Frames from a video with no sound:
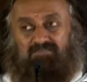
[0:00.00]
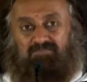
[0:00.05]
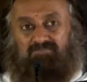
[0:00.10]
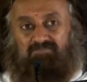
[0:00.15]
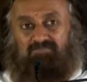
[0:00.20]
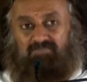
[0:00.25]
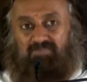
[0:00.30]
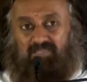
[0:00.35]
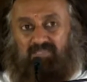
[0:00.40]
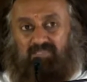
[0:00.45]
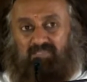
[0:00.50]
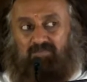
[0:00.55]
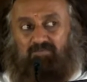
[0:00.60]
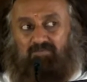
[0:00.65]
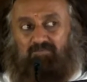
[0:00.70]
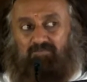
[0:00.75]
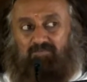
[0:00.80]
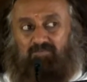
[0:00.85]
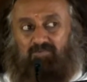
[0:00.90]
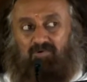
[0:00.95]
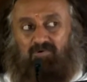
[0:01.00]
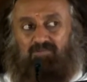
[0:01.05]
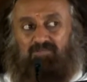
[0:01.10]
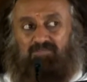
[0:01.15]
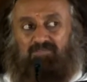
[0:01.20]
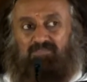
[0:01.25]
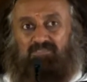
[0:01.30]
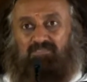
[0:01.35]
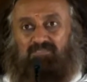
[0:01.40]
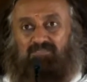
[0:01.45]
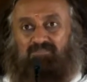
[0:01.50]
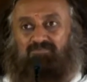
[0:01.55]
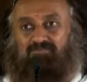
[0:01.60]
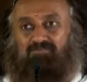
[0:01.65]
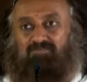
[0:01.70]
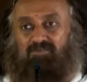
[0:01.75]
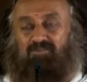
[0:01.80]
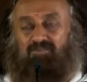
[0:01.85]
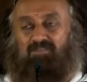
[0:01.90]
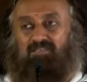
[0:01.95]
very important
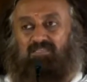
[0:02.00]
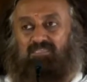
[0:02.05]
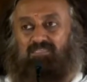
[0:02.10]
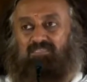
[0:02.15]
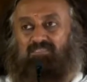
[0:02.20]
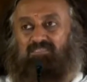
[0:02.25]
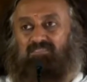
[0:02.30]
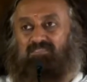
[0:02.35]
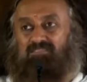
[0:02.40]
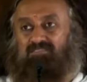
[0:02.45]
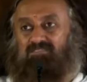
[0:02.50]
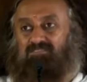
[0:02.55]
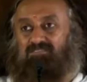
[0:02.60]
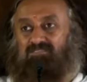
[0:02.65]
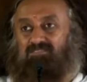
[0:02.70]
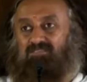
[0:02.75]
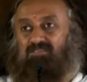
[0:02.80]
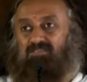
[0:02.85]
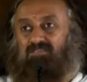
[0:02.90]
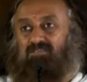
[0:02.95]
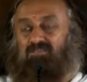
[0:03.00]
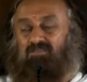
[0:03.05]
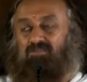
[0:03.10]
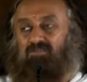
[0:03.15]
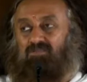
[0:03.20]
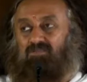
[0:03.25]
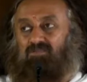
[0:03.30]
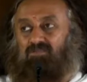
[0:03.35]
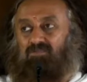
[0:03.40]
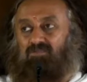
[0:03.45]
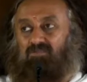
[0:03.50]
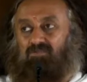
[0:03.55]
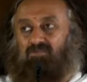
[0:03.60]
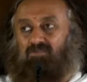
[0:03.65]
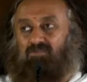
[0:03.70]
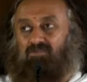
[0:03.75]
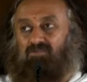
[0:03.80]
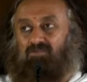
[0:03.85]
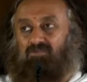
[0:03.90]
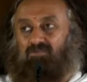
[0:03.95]
for leaders
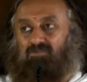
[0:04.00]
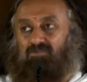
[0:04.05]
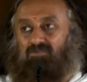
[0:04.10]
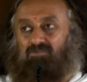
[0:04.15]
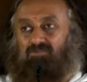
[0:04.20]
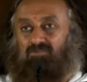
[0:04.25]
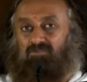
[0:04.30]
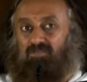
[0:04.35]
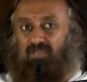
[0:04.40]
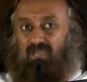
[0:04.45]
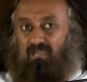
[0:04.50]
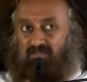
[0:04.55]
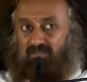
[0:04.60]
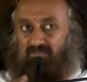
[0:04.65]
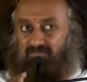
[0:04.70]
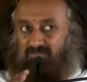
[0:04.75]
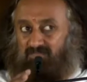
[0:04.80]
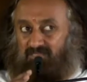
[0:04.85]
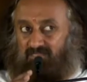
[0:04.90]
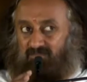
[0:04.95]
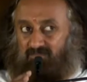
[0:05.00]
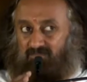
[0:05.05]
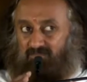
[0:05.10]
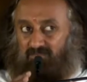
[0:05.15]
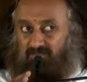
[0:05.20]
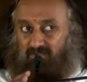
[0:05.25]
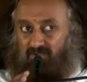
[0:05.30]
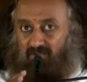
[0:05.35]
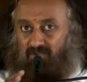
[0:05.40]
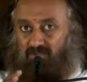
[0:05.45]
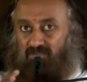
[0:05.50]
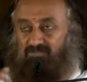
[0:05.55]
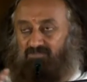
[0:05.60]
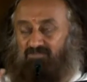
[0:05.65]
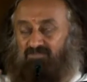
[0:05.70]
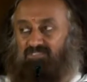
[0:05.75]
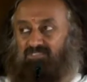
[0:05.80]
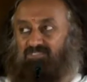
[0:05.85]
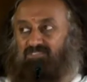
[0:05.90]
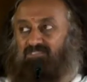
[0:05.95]
to have that broad
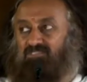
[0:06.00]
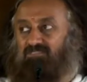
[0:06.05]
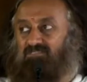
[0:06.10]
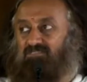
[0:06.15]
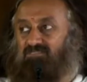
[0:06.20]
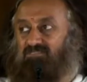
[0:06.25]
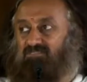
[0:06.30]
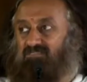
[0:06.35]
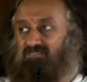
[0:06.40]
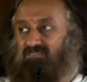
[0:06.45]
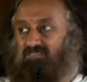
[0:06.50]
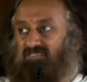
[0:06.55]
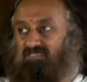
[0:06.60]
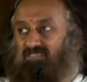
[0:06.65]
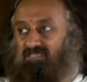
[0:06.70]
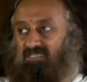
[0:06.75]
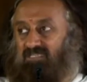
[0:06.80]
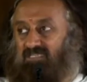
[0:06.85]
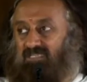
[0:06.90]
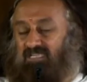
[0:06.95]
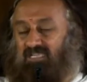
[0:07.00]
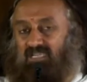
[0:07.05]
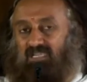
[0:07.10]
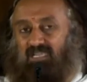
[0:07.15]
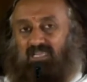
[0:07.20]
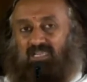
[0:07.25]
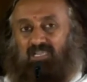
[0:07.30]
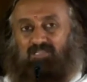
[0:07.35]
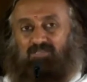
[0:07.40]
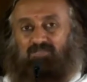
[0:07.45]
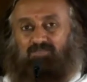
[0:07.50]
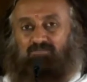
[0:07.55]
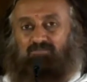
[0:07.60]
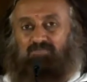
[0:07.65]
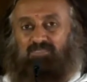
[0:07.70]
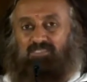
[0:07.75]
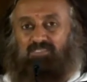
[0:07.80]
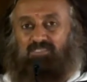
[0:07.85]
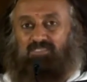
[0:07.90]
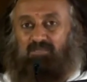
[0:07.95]
vision and to
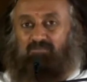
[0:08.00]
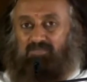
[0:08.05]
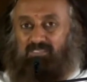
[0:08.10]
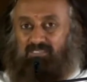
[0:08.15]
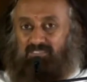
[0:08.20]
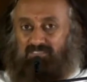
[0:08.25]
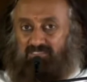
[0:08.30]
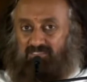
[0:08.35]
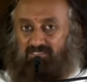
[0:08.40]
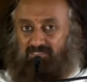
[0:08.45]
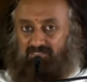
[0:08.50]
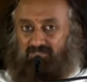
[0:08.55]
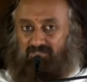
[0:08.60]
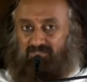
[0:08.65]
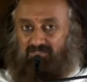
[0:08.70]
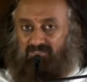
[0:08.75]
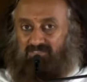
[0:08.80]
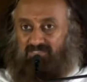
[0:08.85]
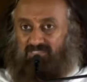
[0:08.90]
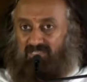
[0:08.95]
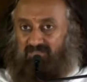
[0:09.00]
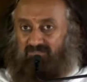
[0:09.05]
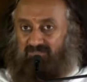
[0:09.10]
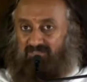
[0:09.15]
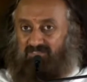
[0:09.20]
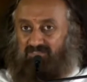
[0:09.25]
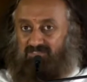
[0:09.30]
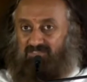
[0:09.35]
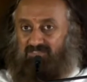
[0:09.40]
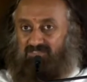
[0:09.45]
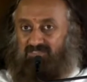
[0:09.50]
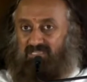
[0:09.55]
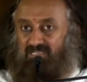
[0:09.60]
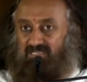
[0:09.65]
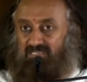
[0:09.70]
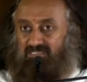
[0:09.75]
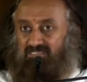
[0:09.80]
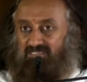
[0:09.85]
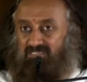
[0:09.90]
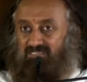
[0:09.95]
be committed to serving
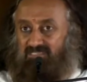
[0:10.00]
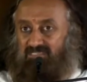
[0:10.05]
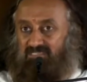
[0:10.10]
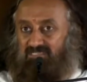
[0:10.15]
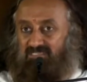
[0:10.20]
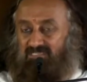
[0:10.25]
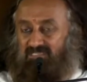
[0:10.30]
society,